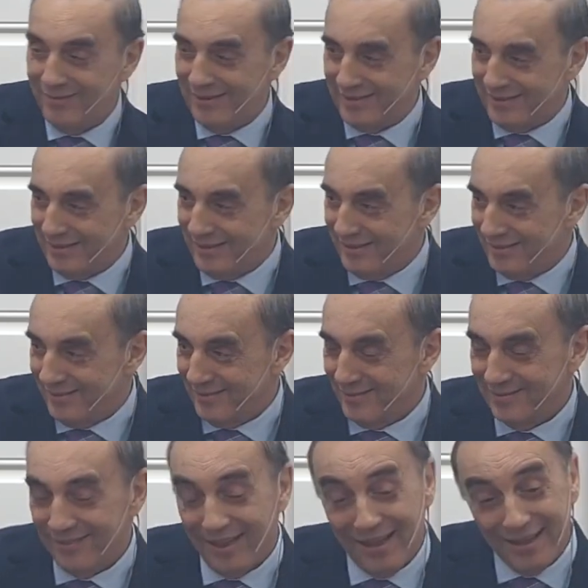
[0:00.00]
And I said,
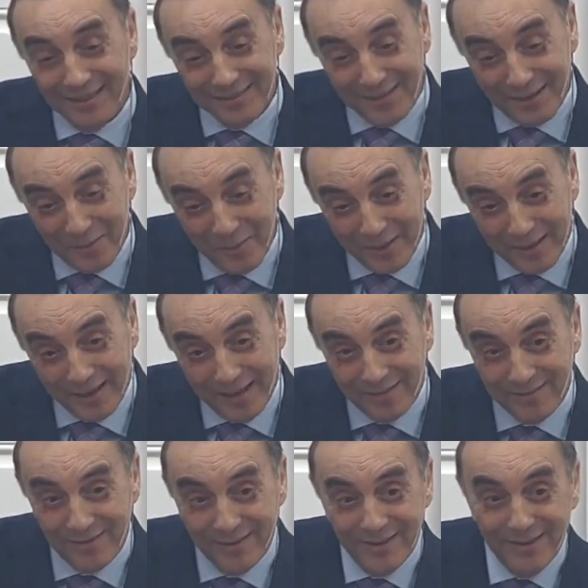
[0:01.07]
yeah, yeah.
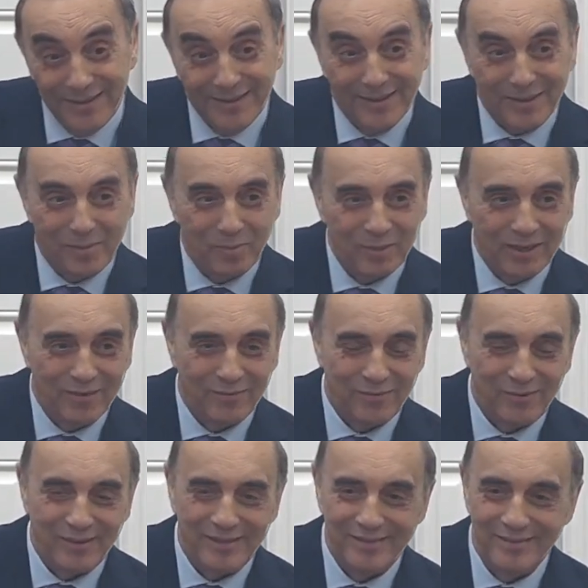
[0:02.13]
You know how
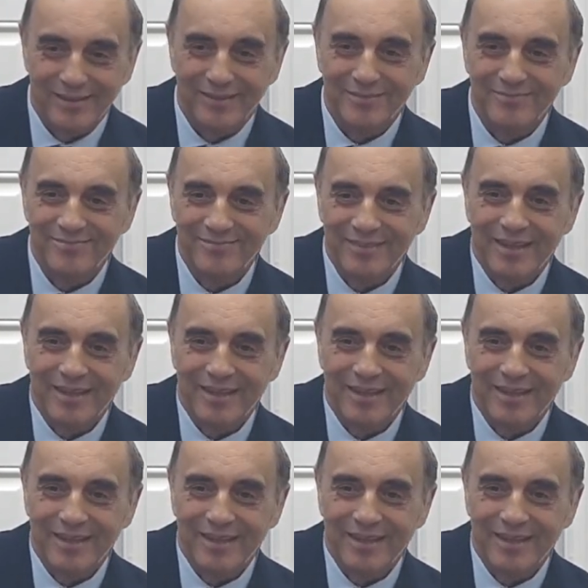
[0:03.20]
life is.